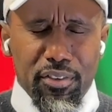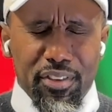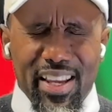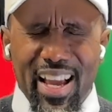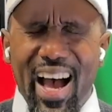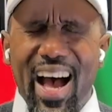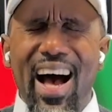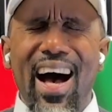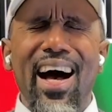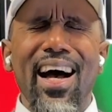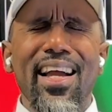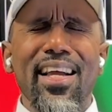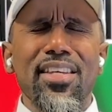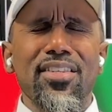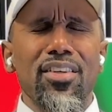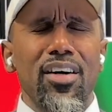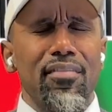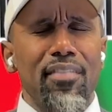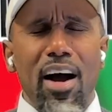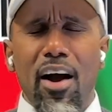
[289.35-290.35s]
the
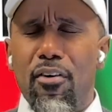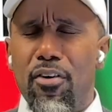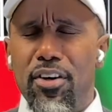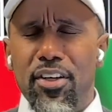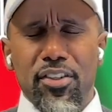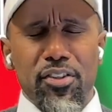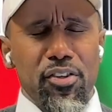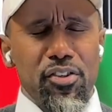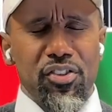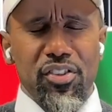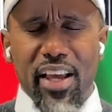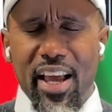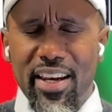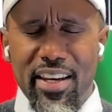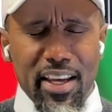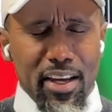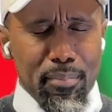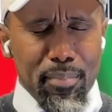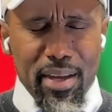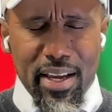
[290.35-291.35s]
eyes of our
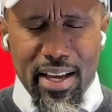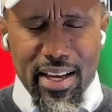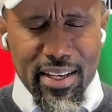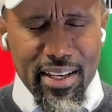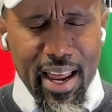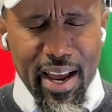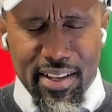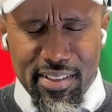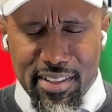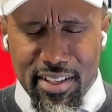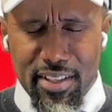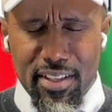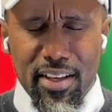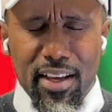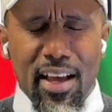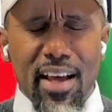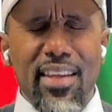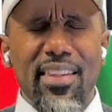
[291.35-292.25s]
understanding being enlightened.